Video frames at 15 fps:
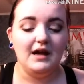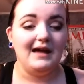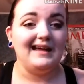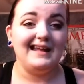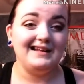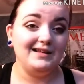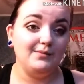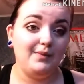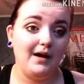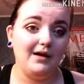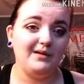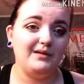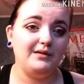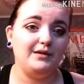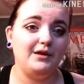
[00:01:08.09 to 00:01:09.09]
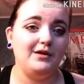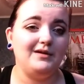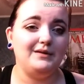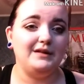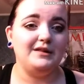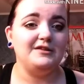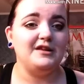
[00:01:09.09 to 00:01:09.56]
in comparison so you can
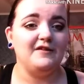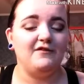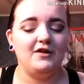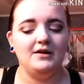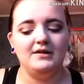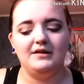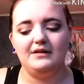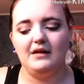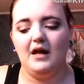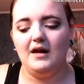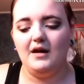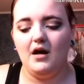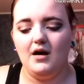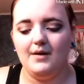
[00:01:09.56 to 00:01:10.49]
see the difference. And